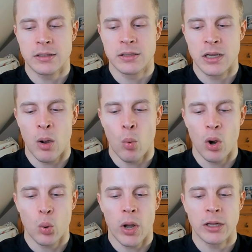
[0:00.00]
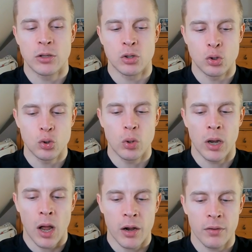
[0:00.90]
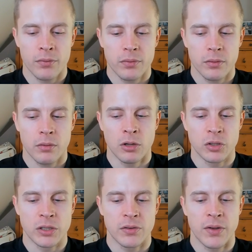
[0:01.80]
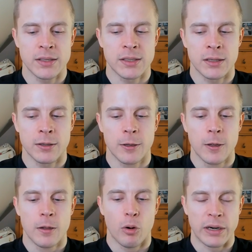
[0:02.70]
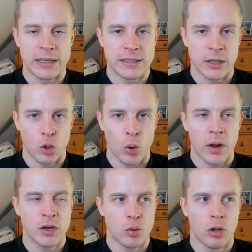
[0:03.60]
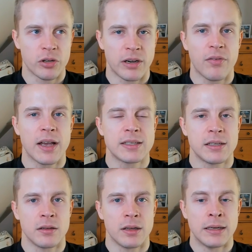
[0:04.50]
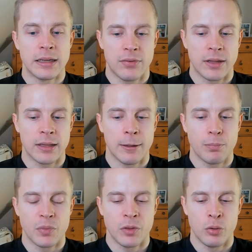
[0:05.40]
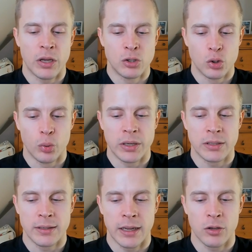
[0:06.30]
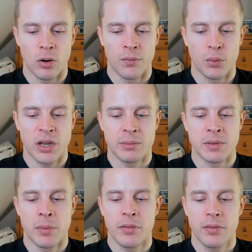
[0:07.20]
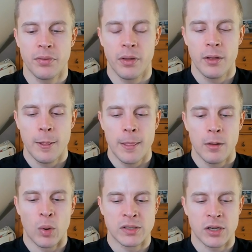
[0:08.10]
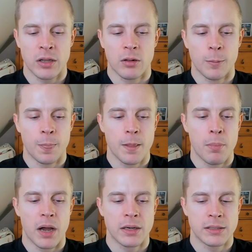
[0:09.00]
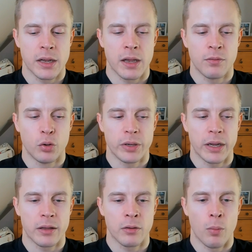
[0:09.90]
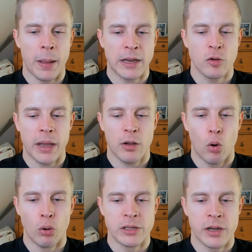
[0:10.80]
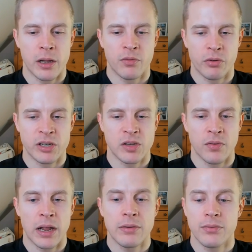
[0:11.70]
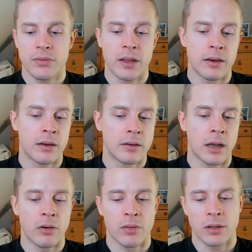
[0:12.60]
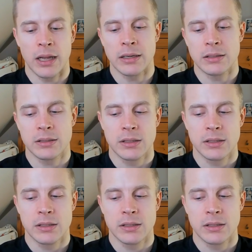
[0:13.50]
uh, worthwhile to do a lot of alternative fasting, or at least like you don't want to do alternative fasting indefinitely. You can do it like, you know, a few times a month, one cycle, but uh, if you do it like, you know, back to back all the time for the rest of your life, then I don't think that's